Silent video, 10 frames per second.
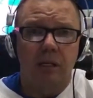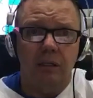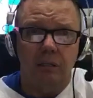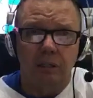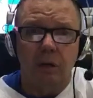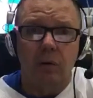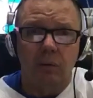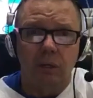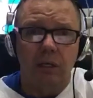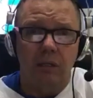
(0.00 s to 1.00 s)

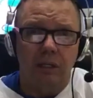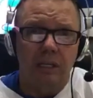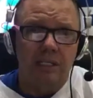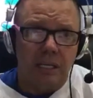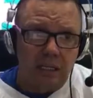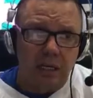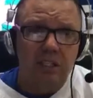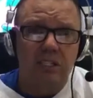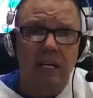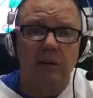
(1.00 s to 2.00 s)
he
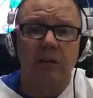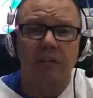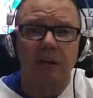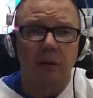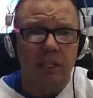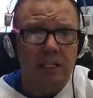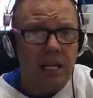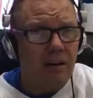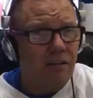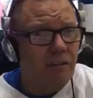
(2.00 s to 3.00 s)
does stay on the field. He's
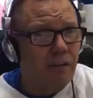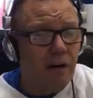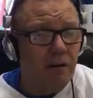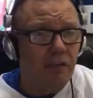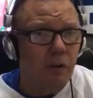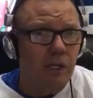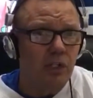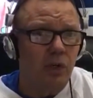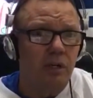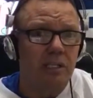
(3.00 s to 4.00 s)
had very few
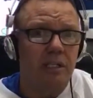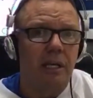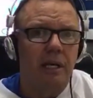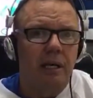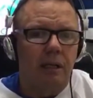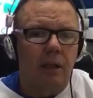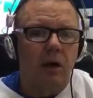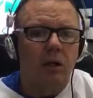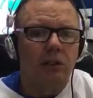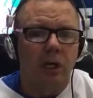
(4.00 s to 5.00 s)
injuries.
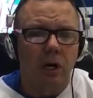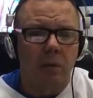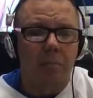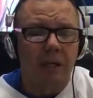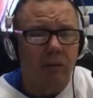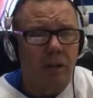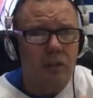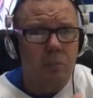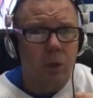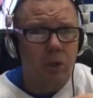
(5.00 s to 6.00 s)
Long term, Ben
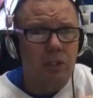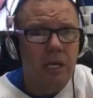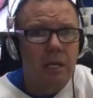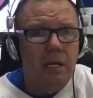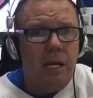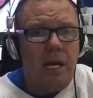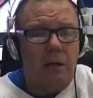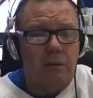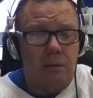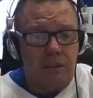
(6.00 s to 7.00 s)
Roethlisberger's.
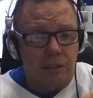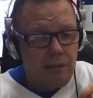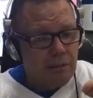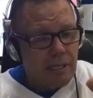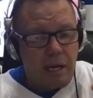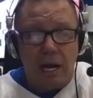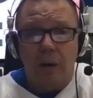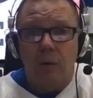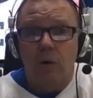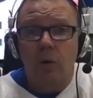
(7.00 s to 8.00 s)
Uh,
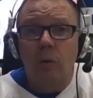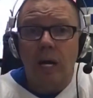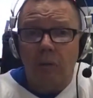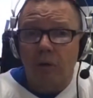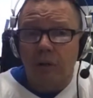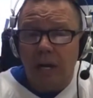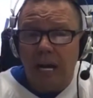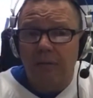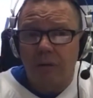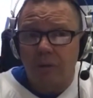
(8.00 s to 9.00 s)
who would I rather
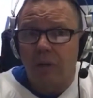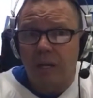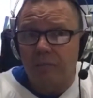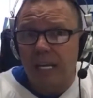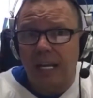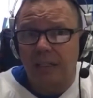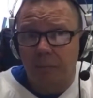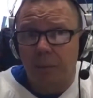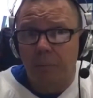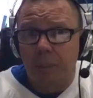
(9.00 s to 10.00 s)
have? I'd rather have Dak than
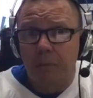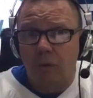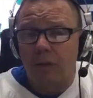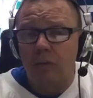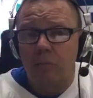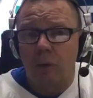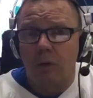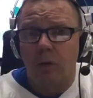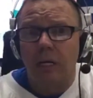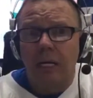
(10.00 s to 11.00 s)
Ben Roethlisberger.
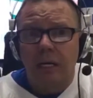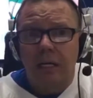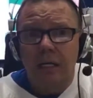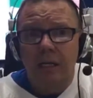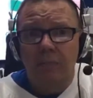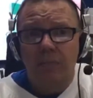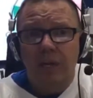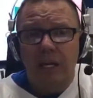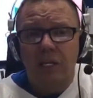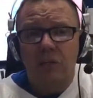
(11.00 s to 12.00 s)

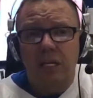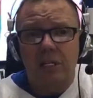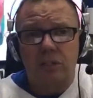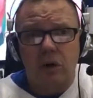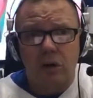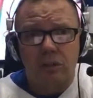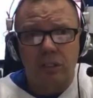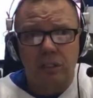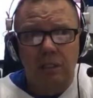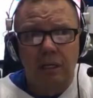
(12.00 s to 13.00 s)
He's causing,
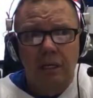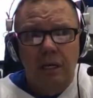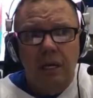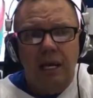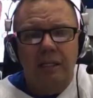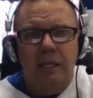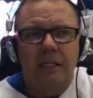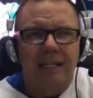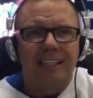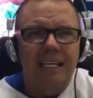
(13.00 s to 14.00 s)
and the
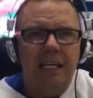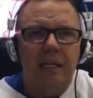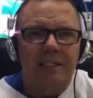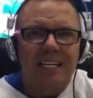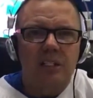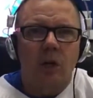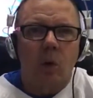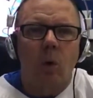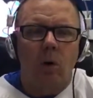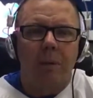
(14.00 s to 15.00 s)
thing is, he's the
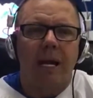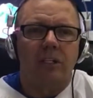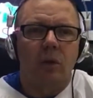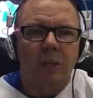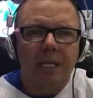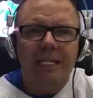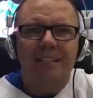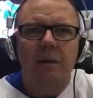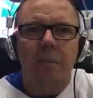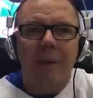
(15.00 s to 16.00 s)
quarterback, so he is
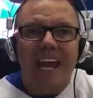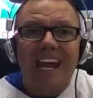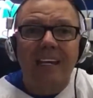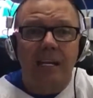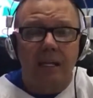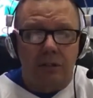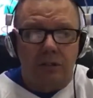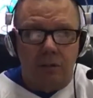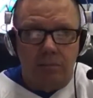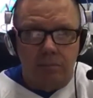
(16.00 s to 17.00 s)
demanding
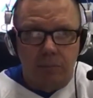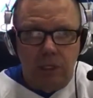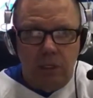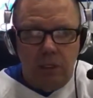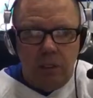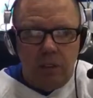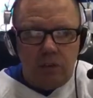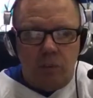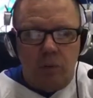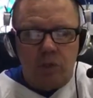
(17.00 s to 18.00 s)
some
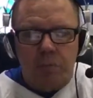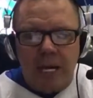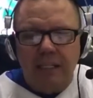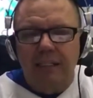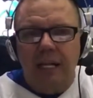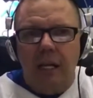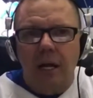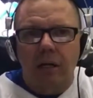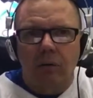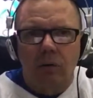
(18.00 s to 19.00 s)
respect in that locker
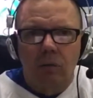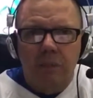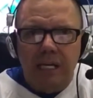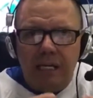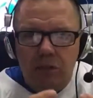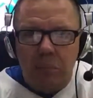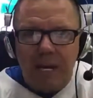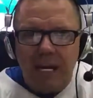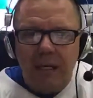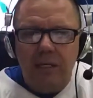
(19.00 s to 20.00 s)
room. He is
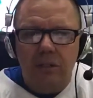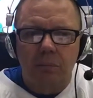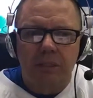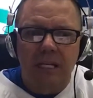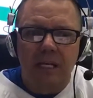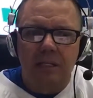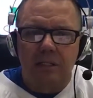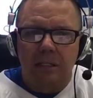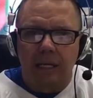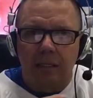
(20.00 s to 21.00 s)
demanding some things
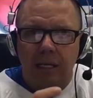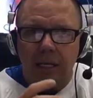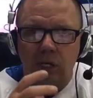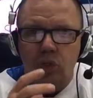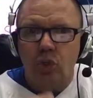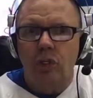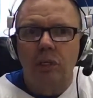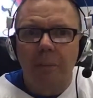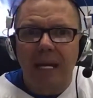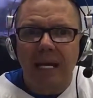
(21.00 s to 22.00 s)
that he should
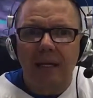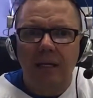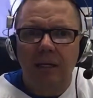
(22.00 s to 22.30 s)
demand,